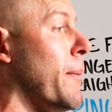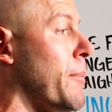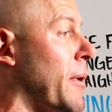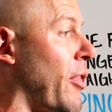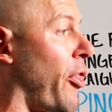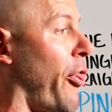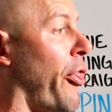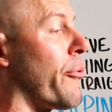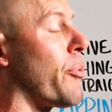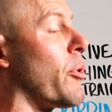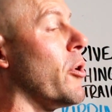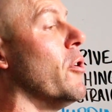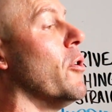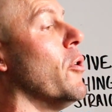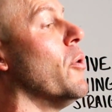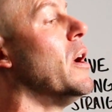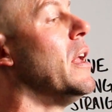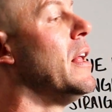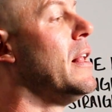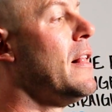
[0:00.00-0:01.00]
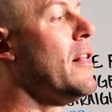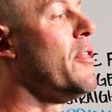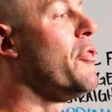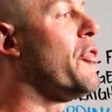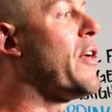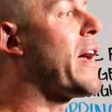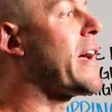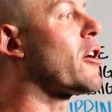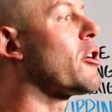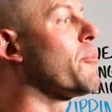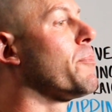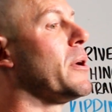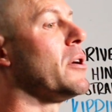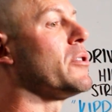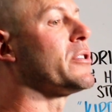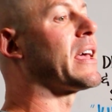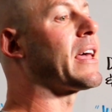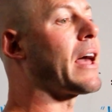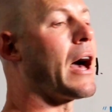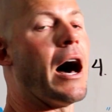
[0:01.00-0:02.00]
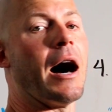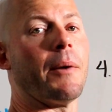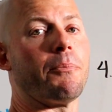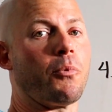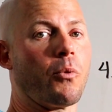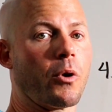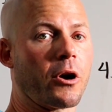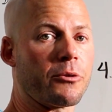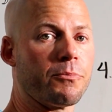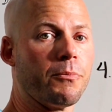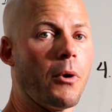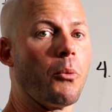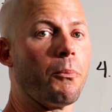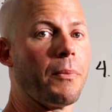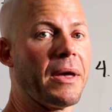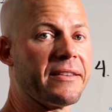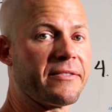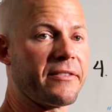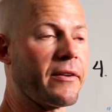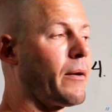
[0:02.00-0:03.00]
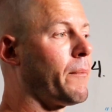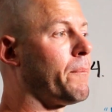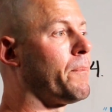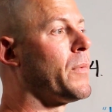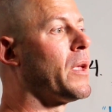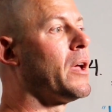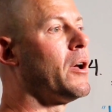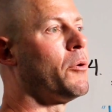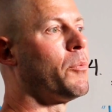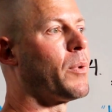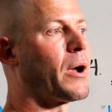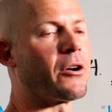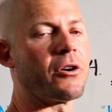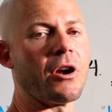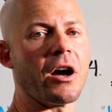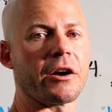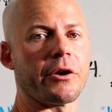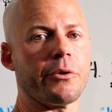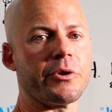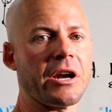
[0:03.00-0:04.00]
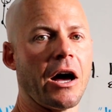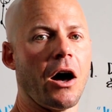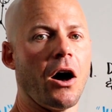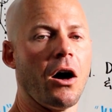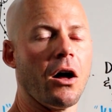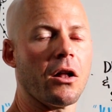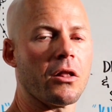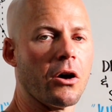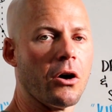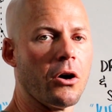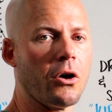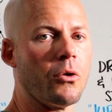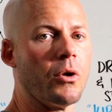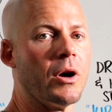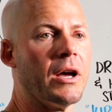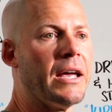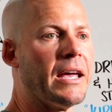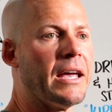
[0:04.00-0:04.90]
coming through, they are building upward momentum. We are not going to hollow